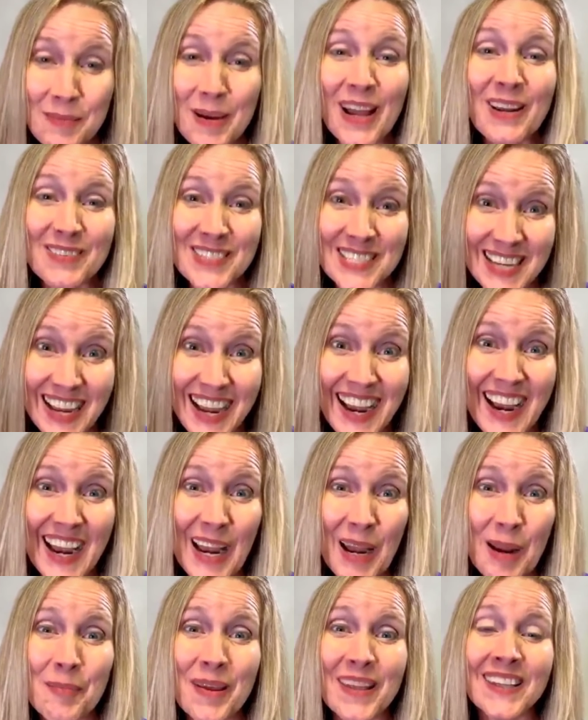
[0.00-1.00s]
time
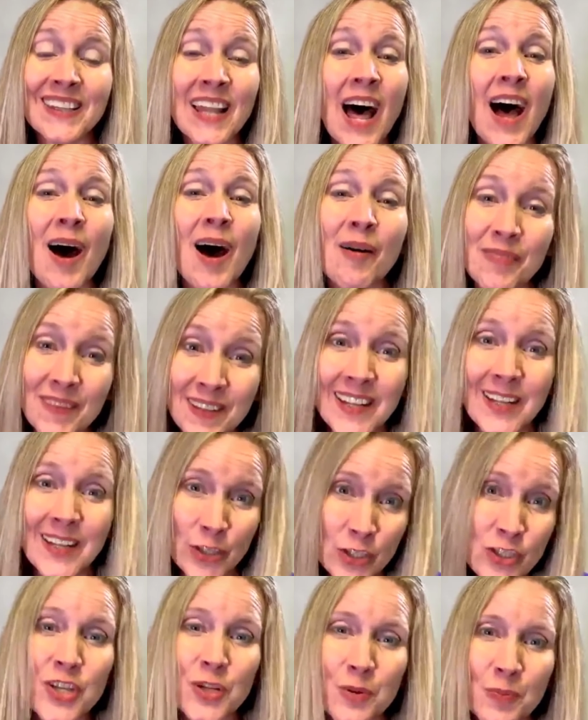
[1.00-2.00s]
and love and energy you
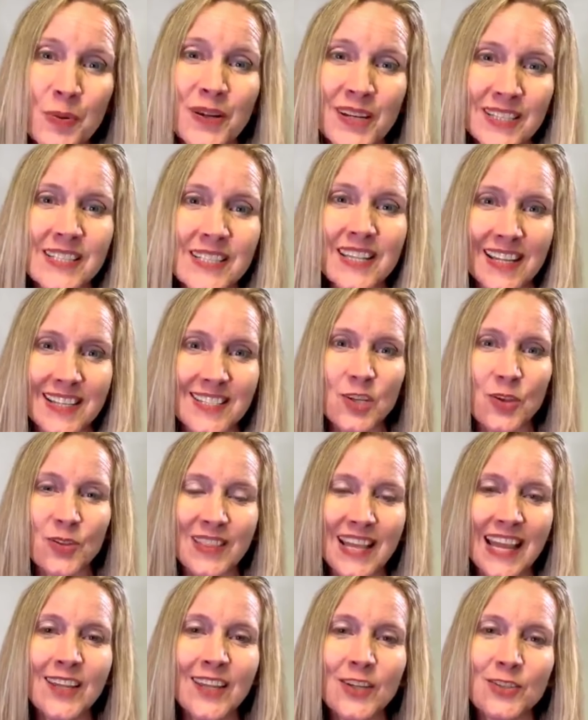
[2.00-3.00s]
put into that. So thank
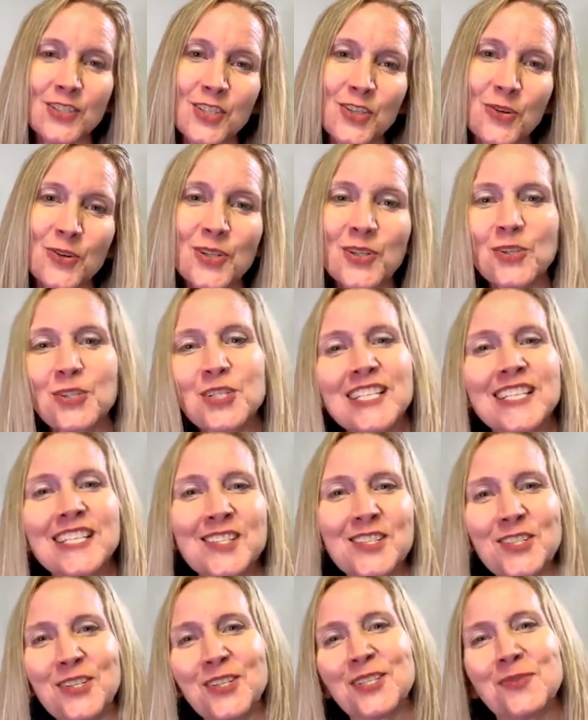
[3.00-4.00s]
you to you and your sister
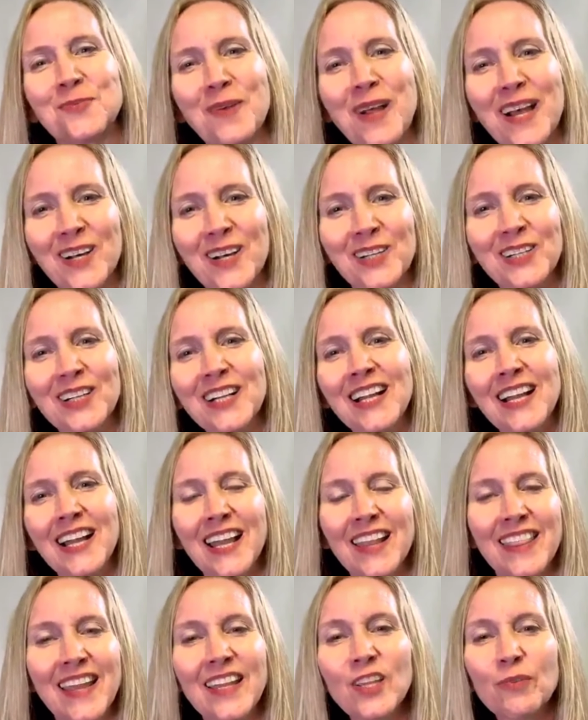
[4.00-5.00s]
as well. Thank
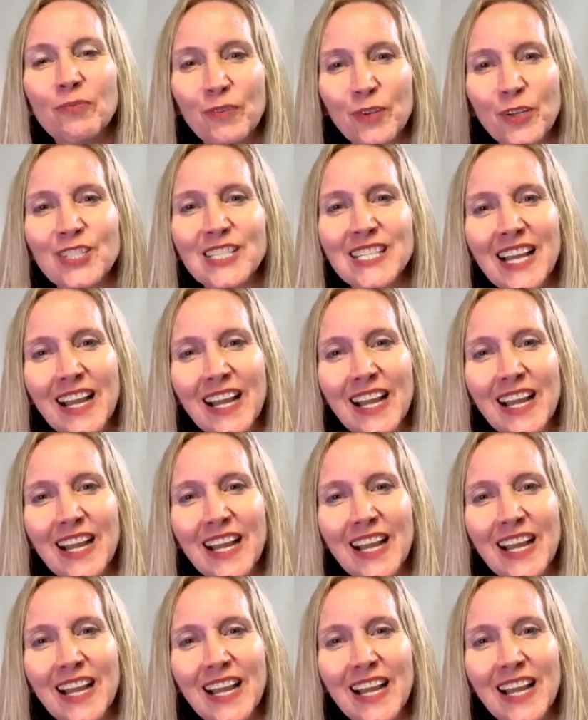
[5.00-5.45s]
you for your time